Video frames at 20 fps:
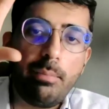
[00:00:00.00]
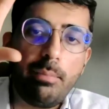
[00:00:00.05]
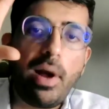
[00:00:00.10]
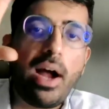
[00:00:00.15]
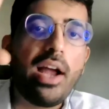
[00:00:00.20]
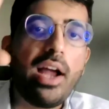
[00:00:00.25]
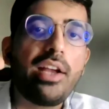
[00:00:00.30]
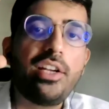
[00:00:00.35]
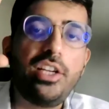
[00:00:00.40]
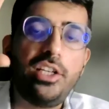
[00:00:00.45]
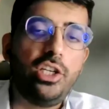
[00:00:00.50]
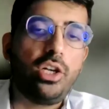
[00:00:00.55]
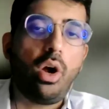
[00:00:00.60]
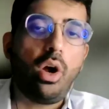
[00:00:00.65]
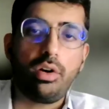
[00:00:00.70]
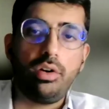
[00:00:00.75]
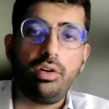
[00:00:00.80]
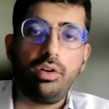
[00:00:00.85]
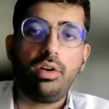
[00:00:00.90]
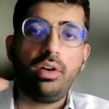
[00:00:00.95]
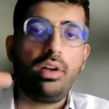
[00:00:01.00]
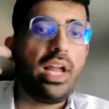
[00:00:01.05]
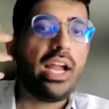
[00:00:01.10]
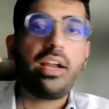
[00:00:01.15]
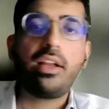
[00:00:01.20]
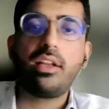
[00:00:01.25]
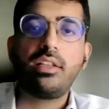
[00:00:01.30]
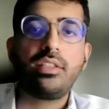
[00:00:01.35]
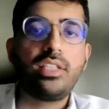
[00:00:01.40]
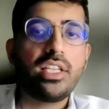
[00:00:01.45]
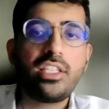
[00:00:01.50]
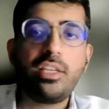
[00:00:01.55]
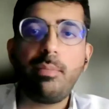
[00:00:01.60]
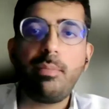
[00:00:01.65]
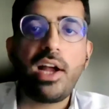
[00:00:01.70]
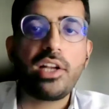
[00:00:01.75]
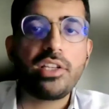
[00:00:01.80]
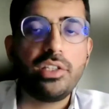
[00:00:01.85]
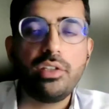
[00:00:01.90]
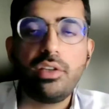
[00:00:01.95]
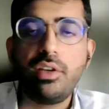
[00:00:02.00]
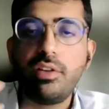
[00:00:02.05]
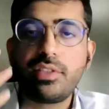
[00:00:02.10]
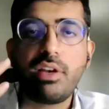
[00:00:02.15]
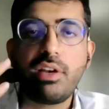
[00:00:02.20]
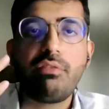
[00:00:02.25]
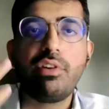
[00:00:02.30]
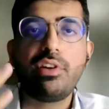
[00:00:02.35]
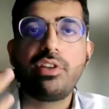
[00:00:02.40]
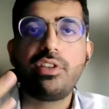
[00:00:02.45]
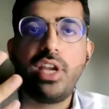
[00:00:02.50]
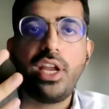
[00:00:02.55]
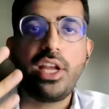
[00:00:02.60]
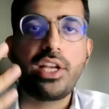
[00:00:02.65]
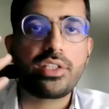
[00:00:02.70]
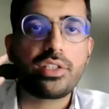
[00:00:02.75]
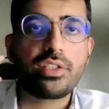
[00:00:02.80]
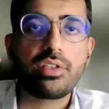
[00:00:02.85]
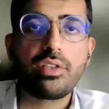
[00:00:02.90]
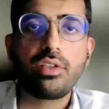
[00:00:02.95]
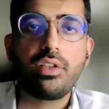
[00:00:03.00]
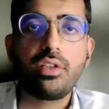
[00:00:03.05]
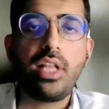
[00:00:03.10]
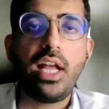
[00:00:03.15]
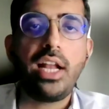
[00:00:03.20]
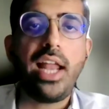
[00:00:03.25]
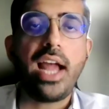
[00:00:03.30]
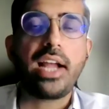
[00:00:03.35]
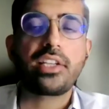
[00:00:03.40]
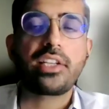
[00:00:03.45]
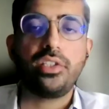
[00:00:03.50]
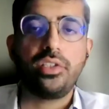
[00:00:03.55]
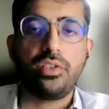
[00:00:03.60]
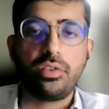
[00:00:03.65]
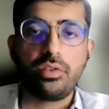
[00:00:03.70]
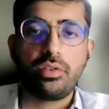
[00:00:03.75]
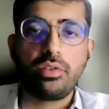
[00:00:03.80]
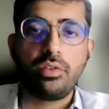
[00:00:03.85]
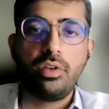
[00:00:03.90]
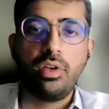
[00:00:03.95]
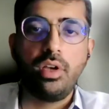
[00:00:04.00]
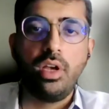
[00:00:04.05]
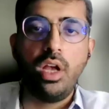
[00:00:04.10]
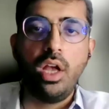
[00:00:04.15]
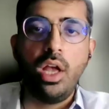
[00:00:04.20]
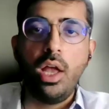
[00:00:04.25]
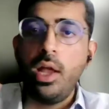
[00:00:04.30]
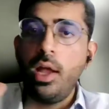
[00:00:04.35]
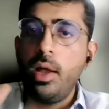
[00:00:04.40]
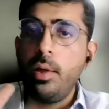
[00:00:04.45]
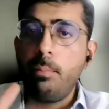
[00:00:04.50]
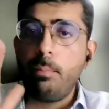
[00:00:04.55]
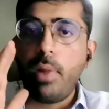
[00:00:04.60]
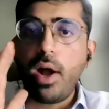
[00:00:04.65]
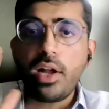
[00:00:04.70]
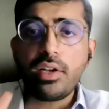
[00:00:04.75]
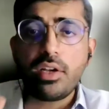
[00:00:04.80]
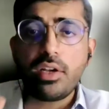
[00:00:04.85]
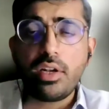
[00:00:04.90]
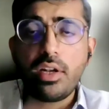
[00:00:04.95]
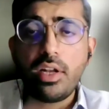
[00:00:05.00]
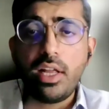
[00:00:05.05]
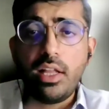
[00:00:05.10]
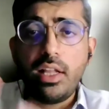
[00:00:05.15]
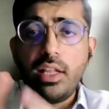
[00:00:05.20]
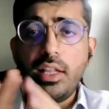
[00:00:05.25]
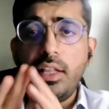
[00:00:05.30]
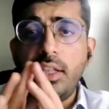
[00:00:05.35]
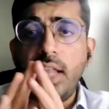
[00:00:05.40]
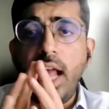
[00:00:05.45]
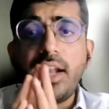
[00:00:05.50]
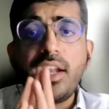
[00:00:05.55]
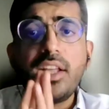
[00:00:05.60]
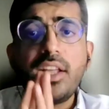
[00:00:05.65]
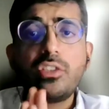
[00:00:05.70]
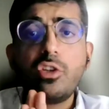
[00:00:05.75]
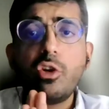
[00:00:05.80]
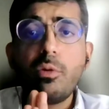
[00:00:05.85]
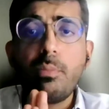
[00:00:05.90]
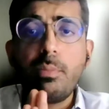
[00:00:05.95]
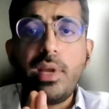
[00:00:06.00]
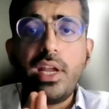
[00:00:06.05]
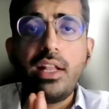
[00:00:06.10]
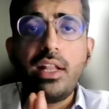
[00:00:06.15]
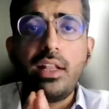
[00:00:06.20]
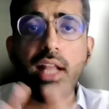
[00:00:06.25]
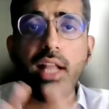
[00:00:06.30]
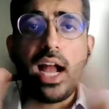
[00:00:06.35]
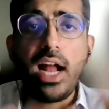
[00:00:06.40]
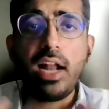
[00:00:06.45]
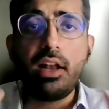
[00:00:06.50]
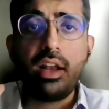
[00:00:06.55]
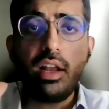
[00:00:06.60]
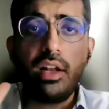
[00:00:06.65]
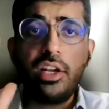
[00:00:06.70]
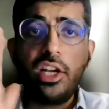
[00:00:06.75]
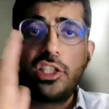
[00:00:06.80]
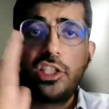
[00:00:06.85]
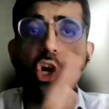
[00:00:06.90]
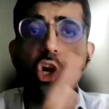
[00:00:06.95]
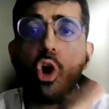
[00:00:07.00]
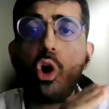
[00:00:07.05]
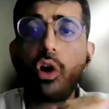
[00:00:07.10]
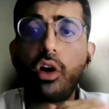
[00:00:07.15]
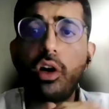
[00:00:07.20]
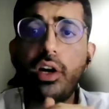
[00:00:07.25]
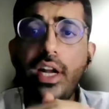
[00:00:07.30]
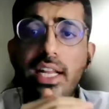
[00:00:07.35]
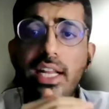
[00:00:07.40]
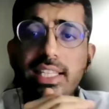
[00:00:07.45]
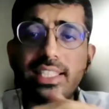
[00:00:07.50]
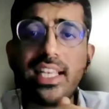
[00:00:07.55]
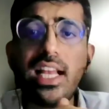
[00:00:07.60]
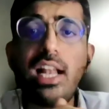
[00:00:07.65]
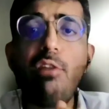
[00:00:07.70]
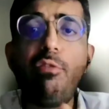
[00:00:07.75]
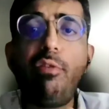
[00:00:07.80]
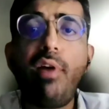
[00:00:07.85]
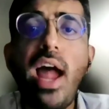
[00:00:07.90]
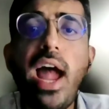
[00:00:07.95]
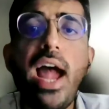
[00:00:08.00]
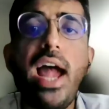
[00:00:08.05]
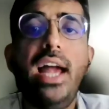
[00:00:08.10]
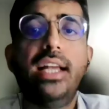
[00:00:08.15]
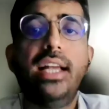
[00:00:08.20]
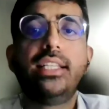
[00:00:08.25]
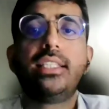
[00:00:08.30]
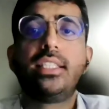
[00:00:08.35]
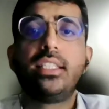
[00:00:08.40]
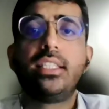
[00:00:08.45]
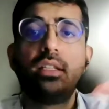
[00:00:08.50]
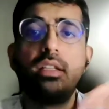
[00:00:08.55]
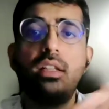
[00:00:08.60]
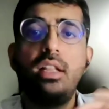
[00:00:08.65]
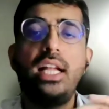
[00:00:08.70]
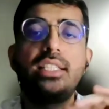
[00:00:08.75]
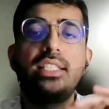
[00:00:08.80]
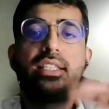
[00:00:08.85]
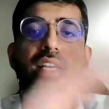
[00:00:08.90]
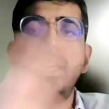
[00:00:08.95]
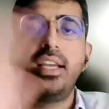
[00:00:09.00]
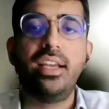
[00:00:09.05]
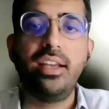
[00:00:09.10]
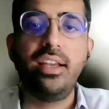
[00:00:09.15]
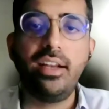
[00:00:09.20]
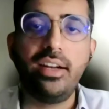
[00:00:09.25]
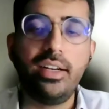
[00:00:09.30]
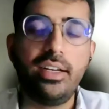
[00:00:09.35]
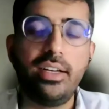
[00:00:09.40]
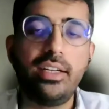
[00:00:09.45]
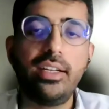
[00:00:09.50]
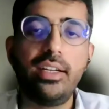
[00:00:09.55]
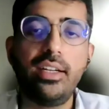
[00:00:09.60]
in my DigiLocker. Like, just imagine if someone takes that access. But that does not mean that DigiLocker itself has, let's say,